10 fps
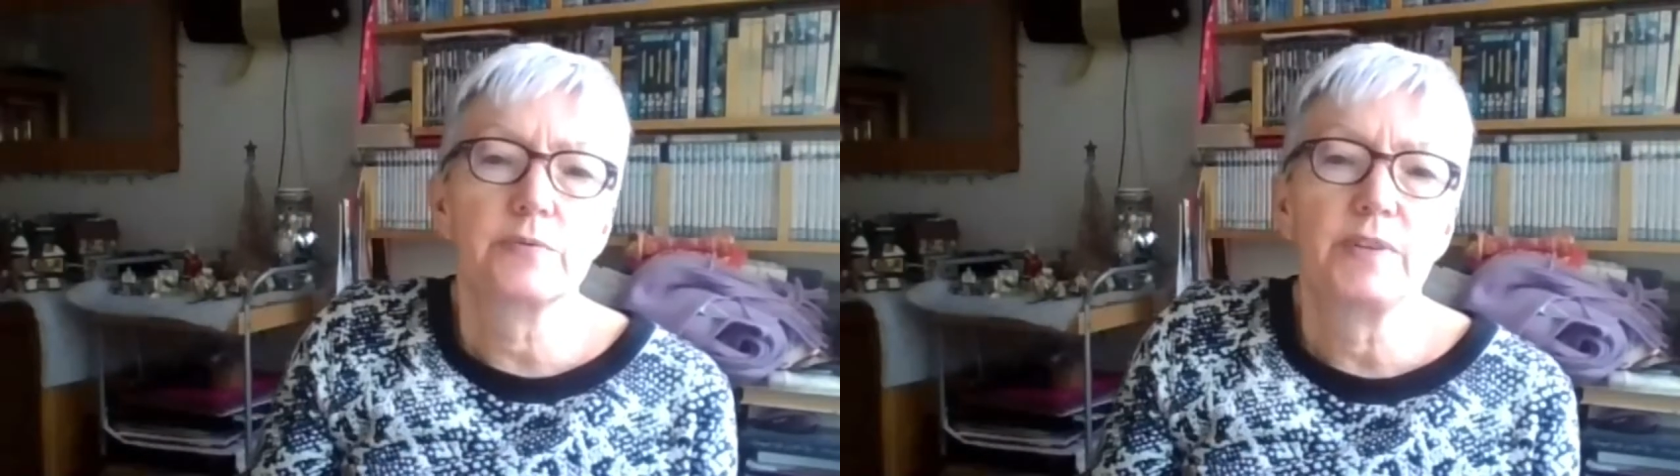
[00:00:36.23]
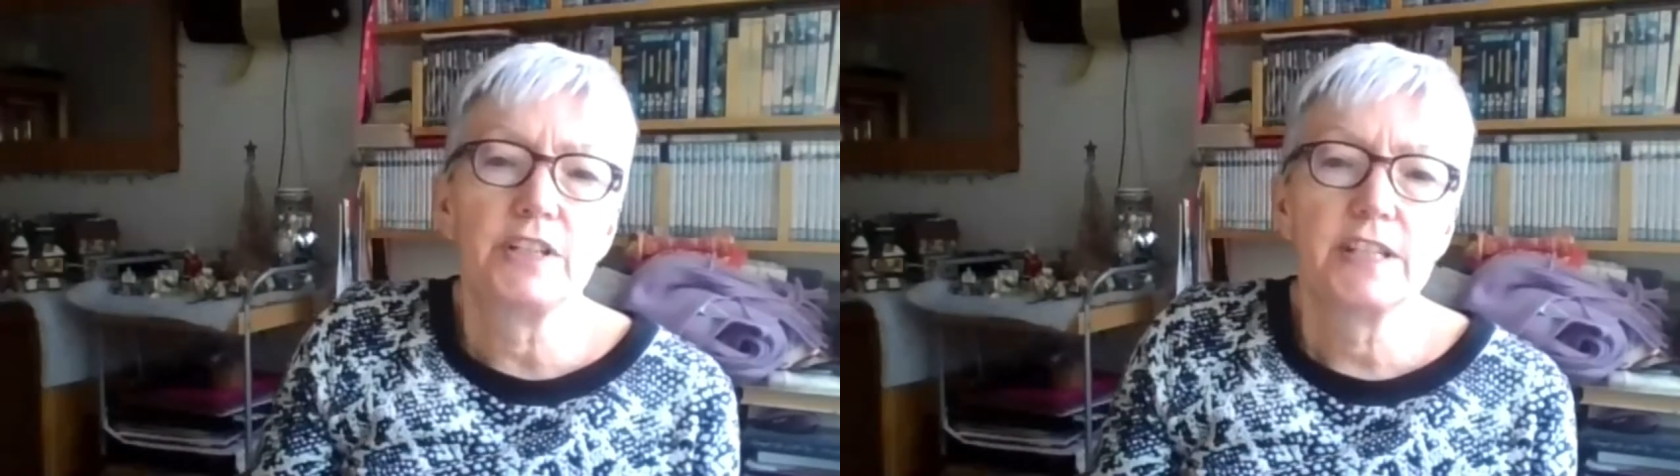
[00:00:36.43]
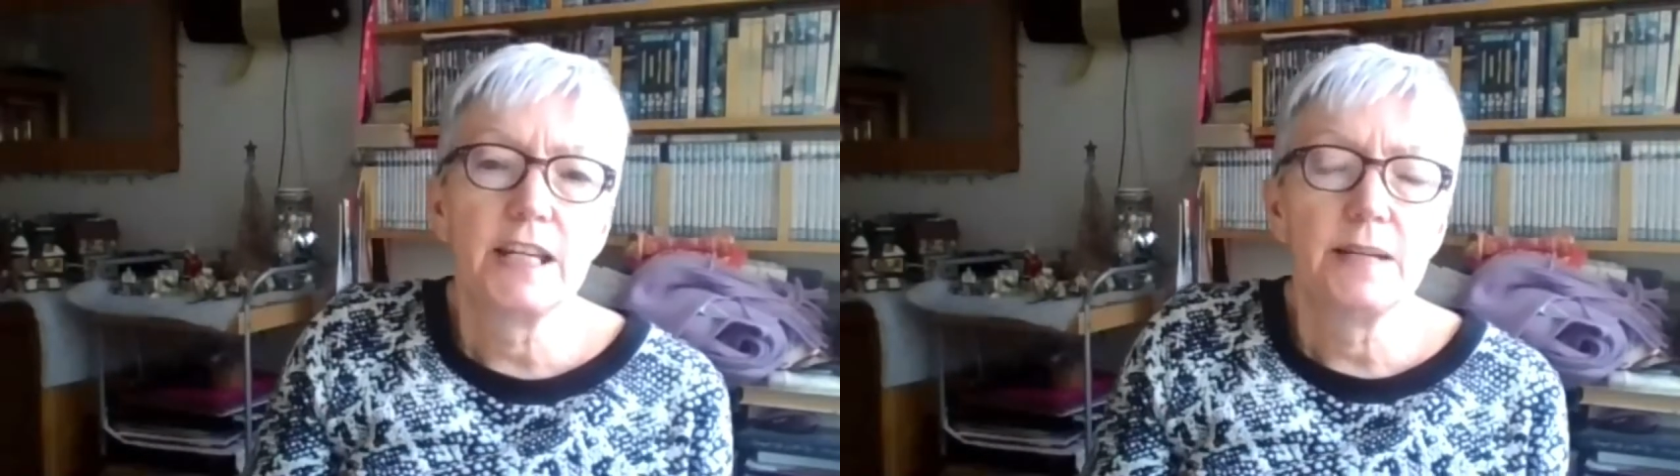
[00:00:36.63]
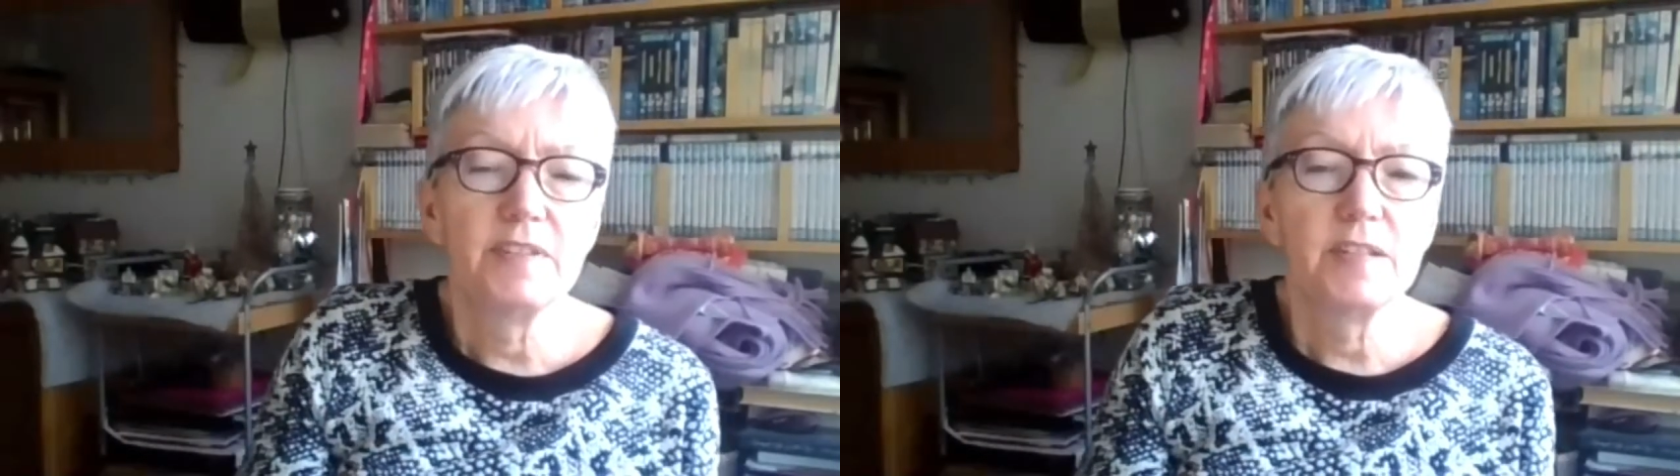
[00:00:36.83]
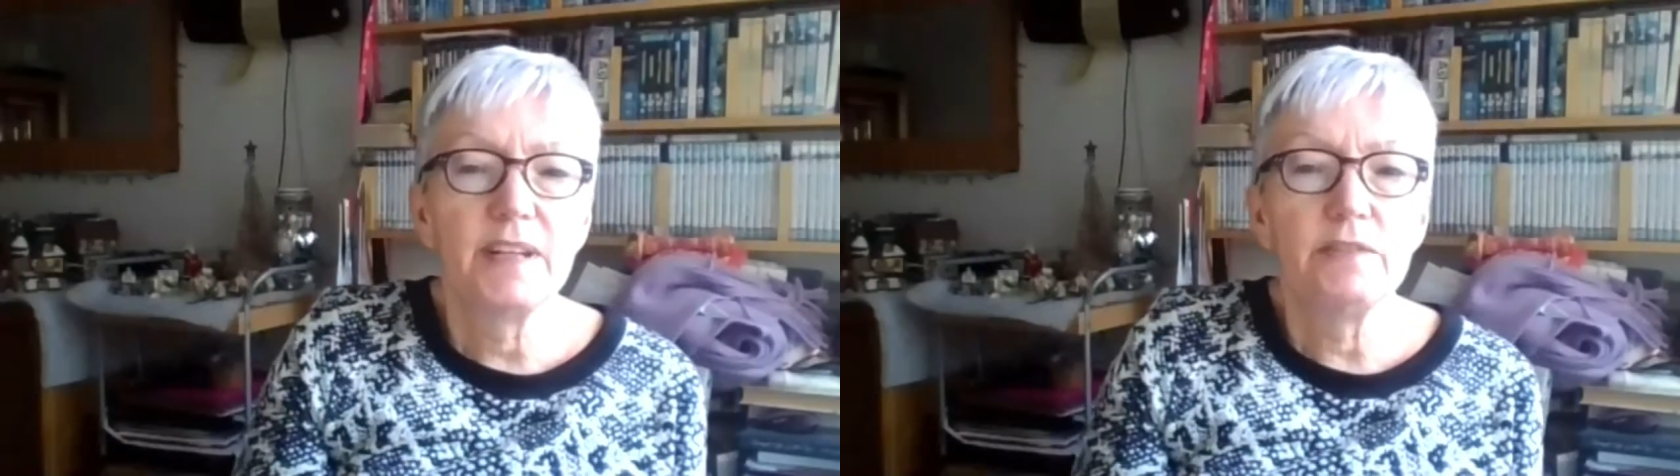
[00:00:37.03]
which seem
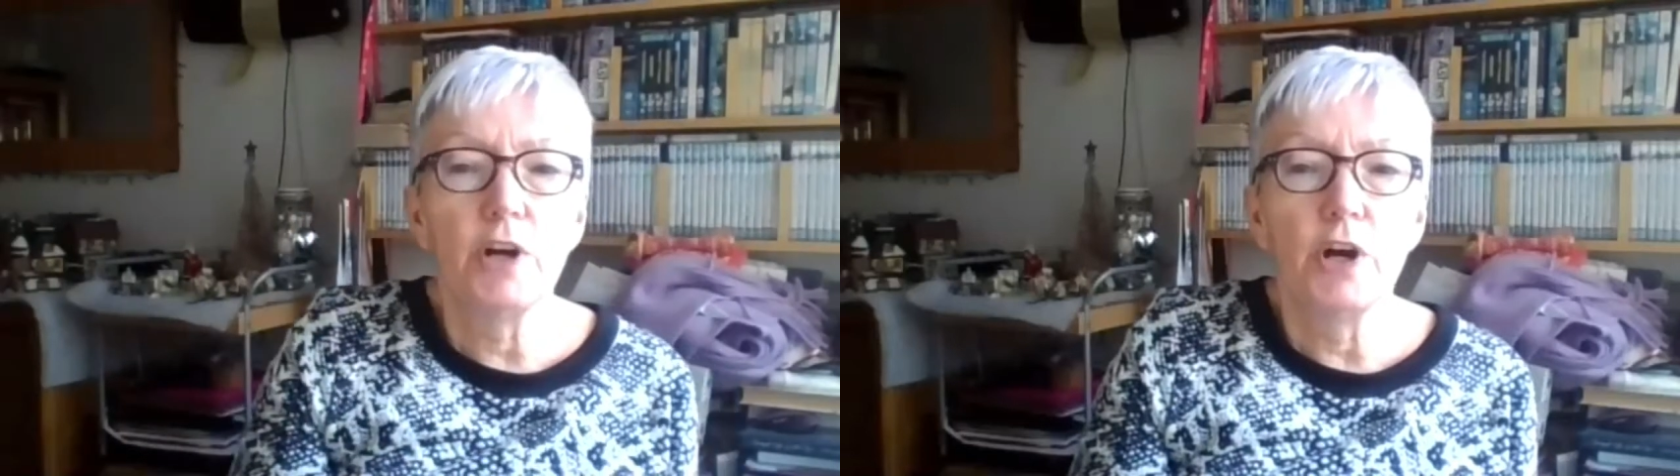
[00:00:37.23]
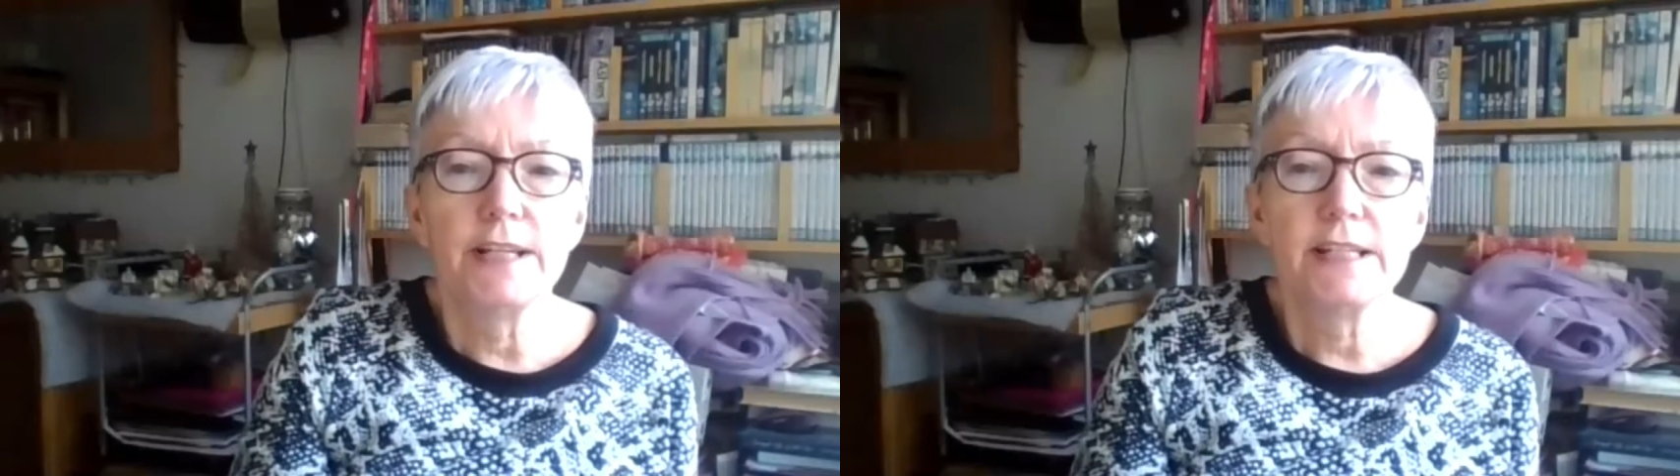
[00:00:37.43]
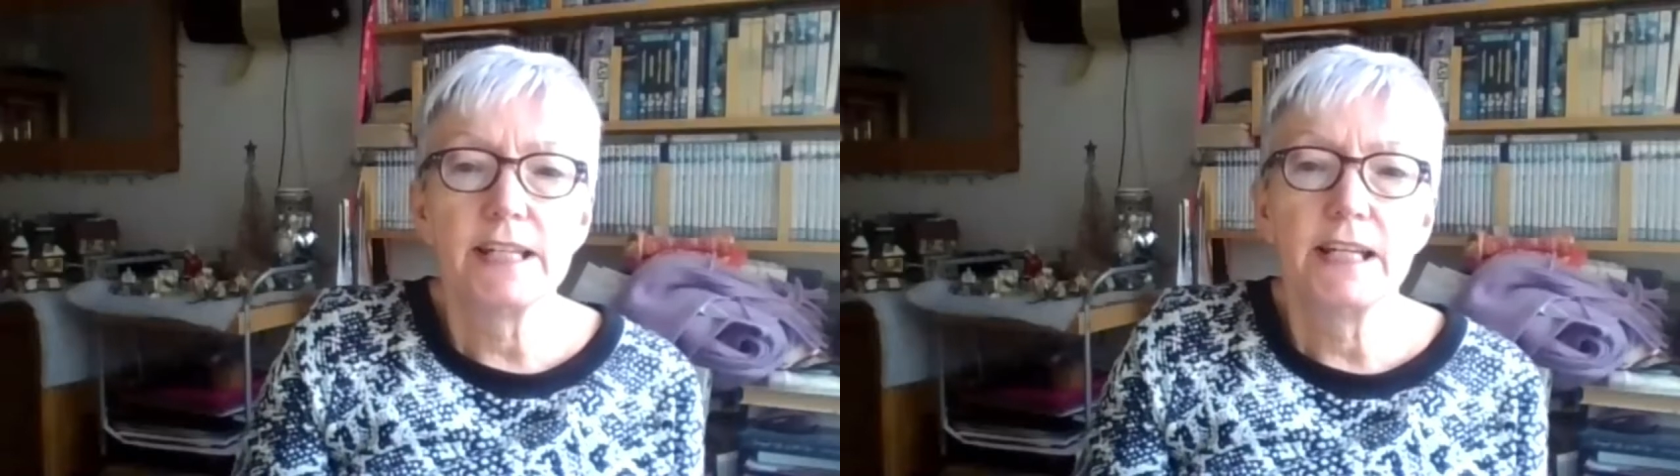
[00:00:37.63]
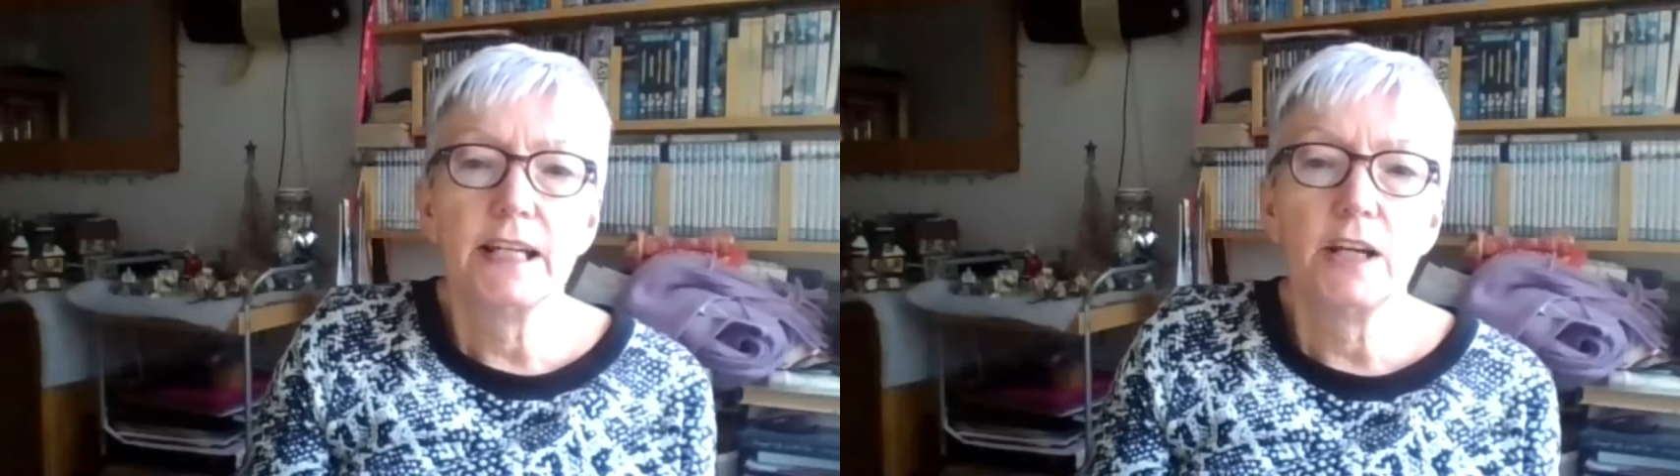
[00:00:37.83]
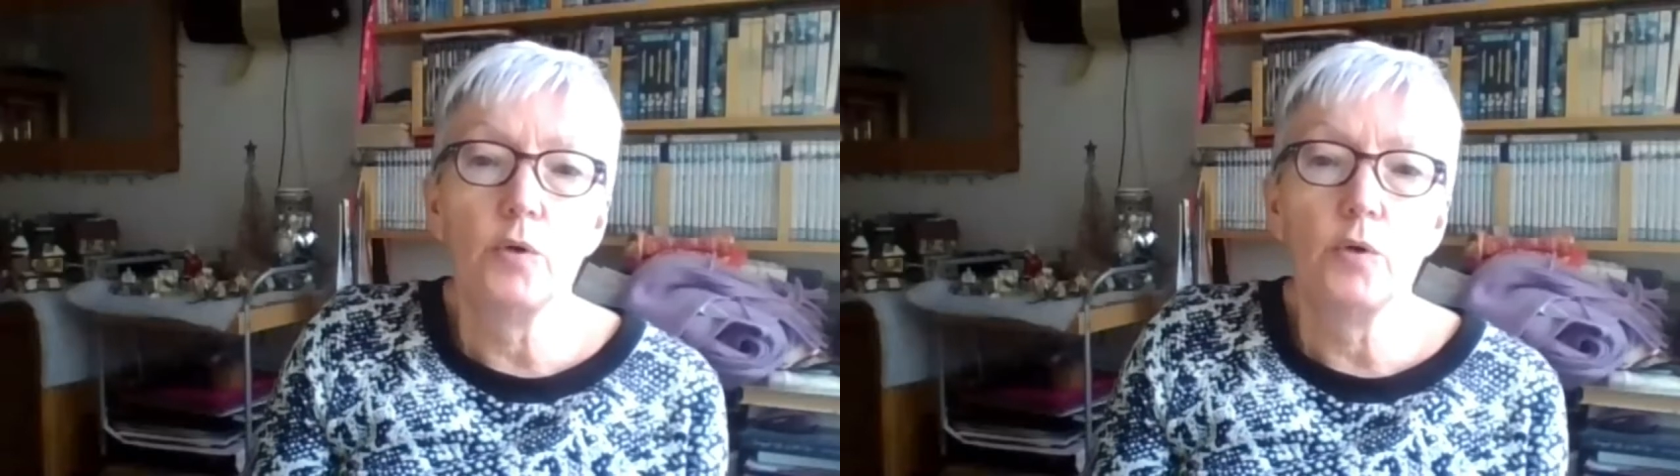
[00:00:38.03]
to be rising